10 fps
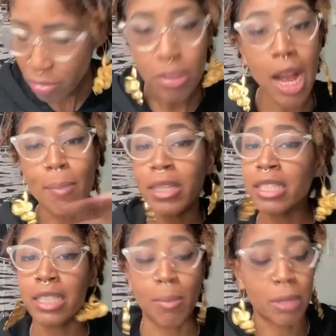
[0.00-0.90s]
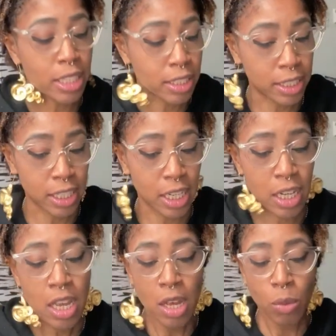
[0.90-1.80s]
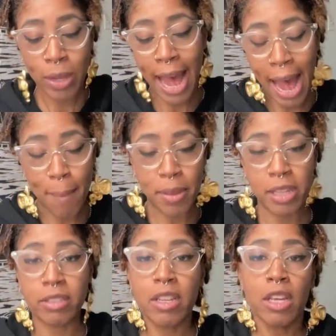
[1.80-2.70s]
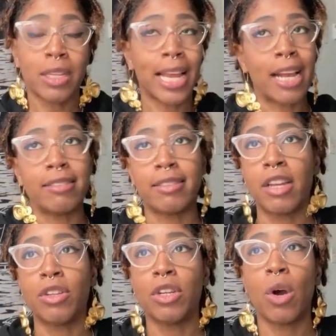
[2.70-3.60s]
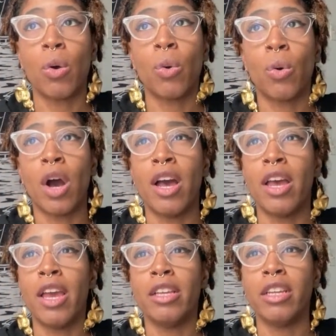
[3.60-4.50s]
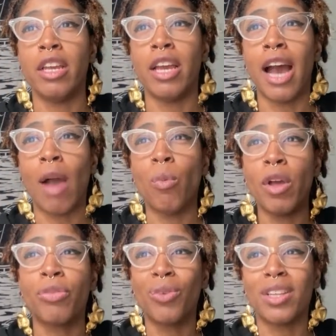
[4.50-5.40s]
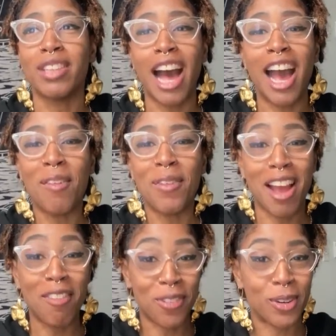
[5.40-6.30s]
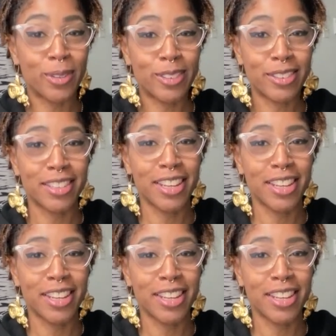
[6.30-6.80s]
I'm just gonna see what happens. Like I said, I went through a lot when I first